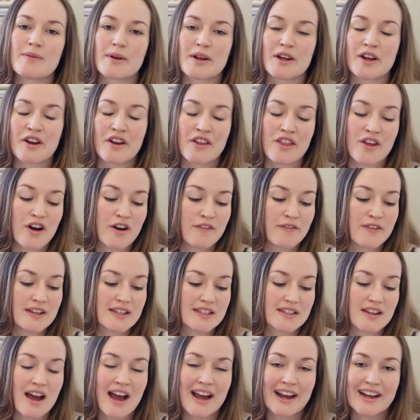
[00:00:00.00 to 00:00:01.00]
I'm going to go to the
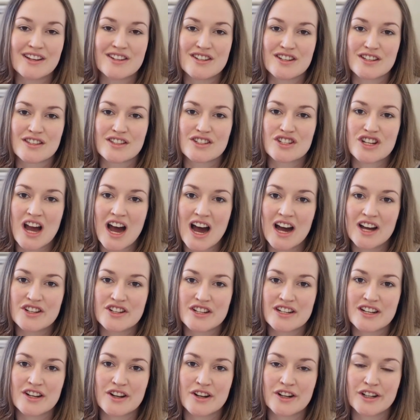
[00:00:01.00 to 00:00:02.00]
office, I can just
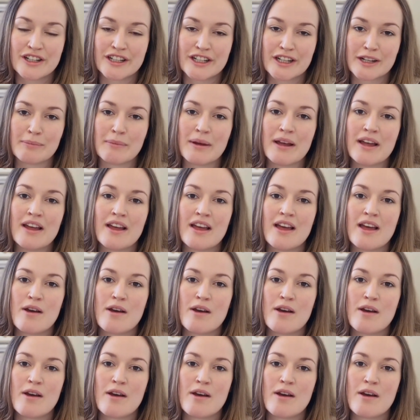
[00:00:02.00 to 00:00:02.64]
charge it at home.